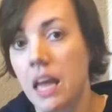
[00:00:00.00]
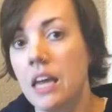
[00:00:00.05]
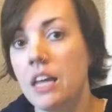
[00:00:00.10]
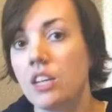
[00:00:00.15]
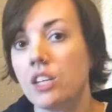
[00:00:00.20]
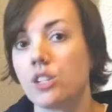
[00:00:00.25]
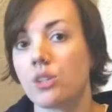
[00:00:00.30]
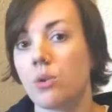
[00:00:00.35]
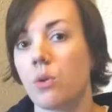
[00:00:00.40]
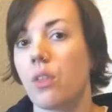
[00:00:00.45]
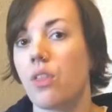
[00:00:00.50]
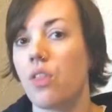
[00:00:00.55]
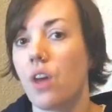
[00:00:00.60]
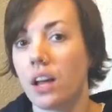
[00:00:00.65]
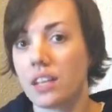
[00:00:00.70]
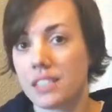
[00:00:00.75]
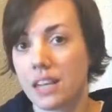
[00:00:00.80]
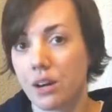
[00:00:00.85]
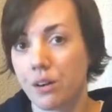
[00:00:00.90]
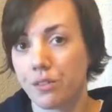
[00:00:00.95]
So
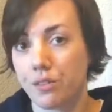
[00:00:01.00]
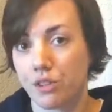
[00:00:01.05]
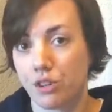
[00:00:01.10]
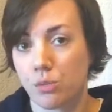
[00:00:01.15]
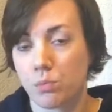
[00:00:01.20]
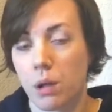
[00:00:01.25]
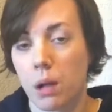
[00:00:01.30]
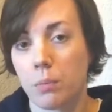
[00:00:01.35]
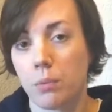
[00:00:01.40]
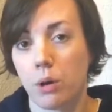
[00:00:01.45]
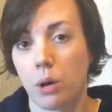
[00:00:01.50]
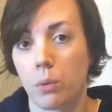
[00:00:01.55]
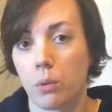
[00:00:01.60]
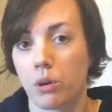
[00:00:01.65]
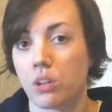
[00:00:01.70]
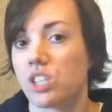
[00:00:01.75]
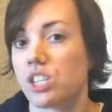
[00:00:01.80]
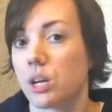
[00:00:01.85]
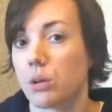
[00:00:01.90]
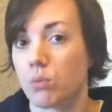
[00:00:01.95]
that's how a first plot point
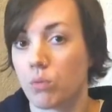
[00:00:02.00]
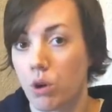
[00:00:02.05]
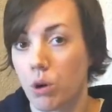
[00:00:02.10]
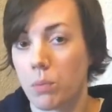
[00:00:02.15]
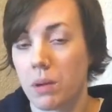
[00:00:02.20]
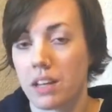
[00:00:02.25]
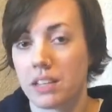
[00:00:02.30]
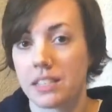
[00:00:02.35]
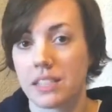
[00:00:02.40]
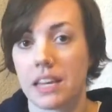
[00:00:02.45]
works in a romance.